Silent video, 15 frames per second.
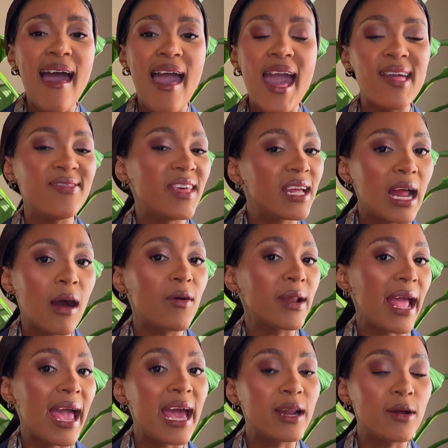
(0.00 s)
and then I would
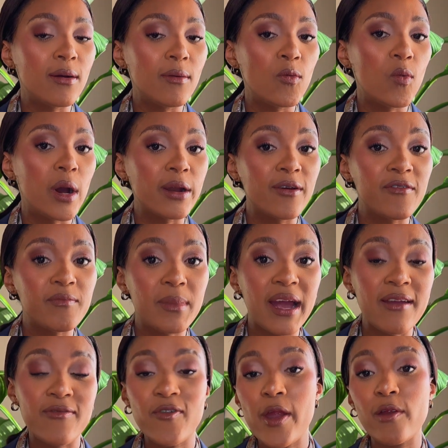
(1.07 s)
add one of my
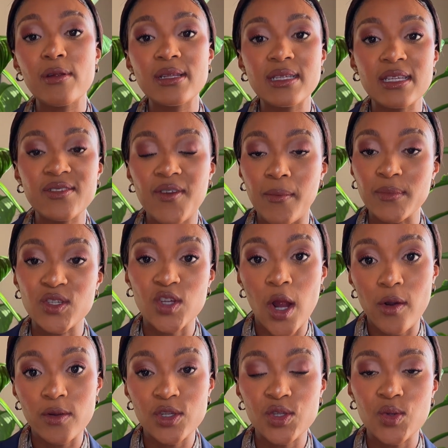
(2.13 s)
fragrances from
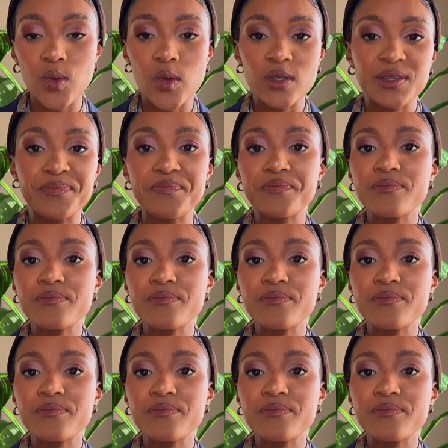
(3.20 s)
Zara stores.